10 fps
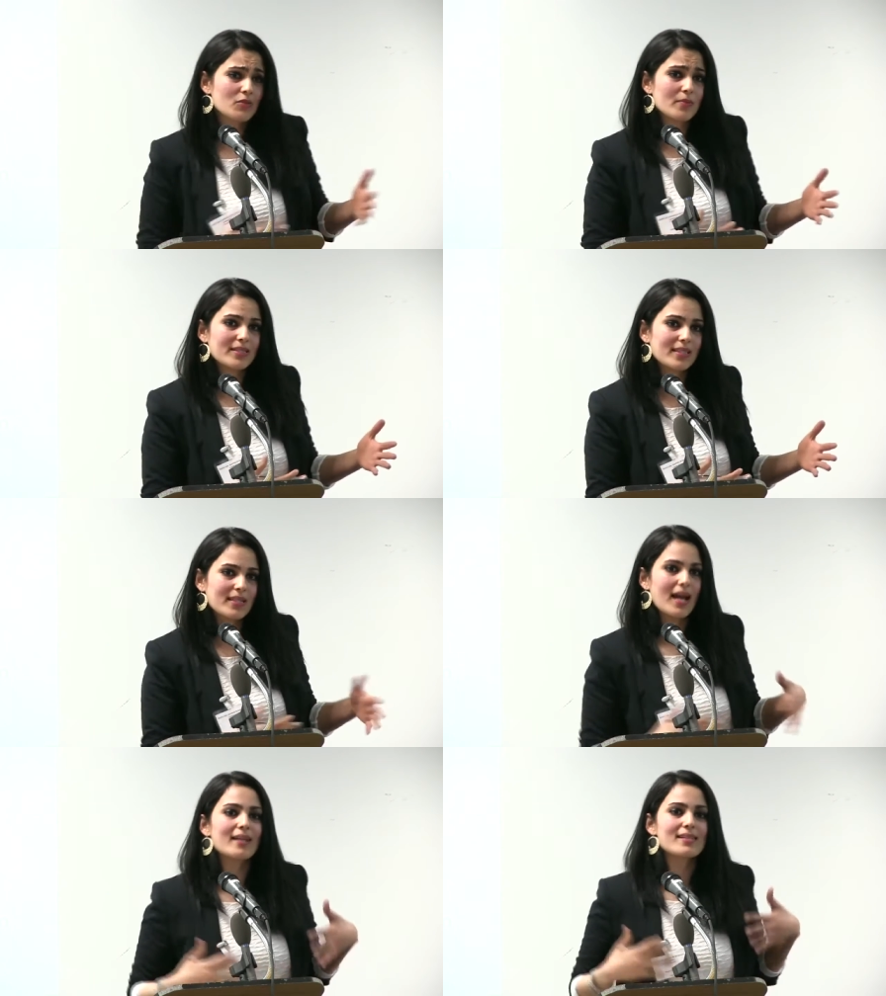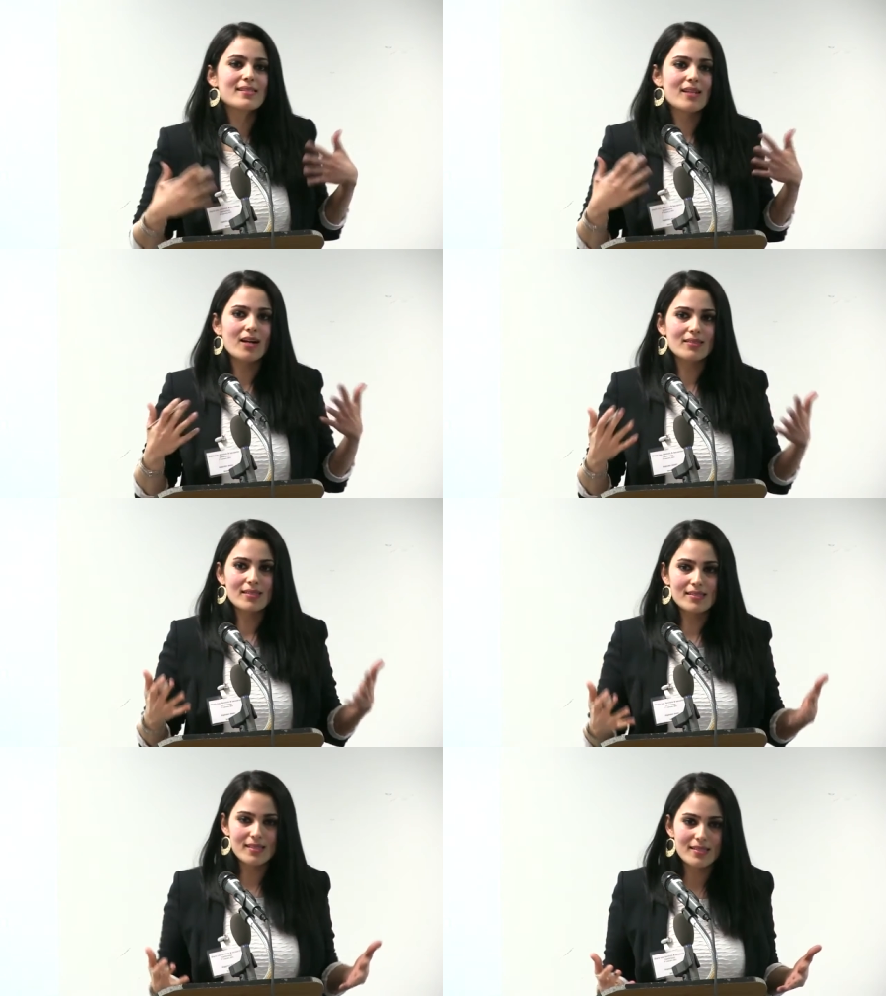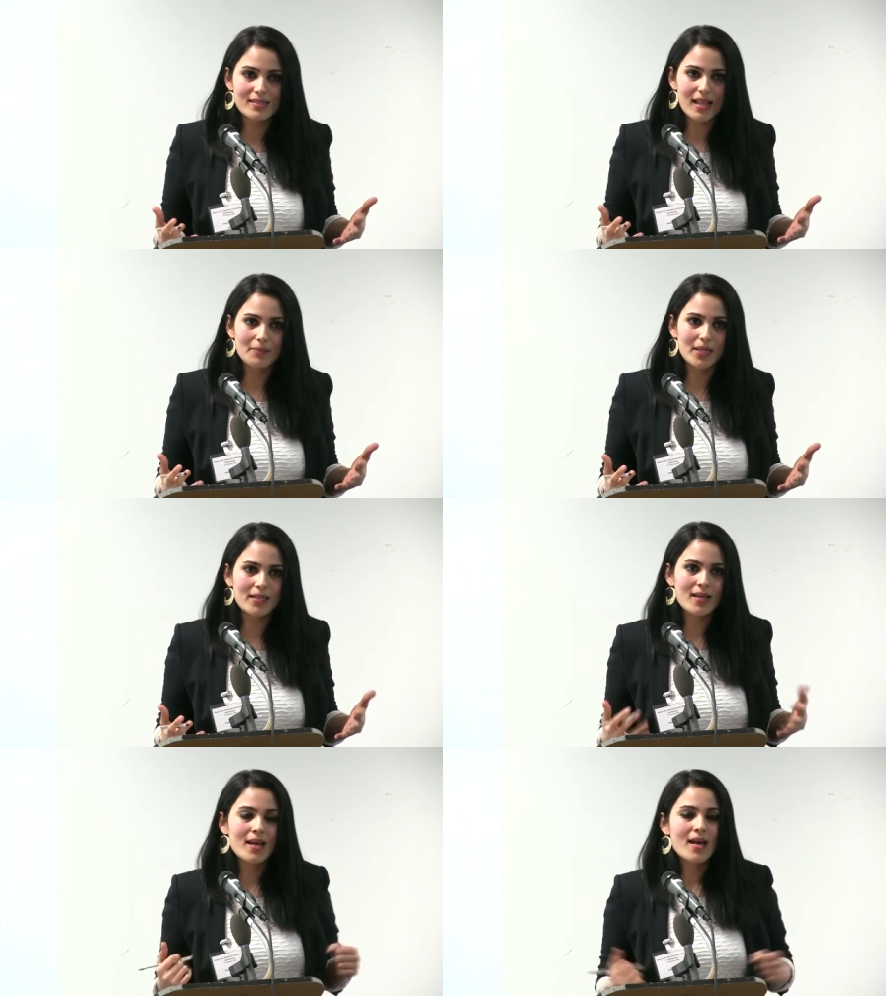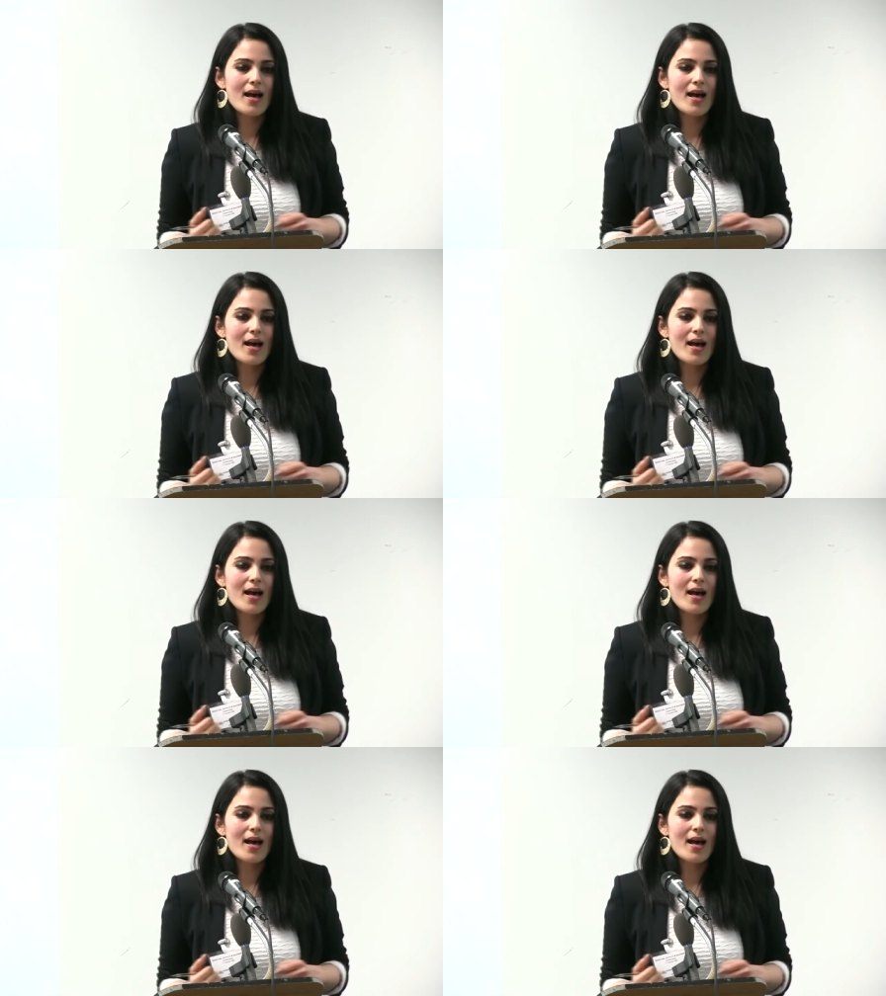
to Medina and starts his Islamic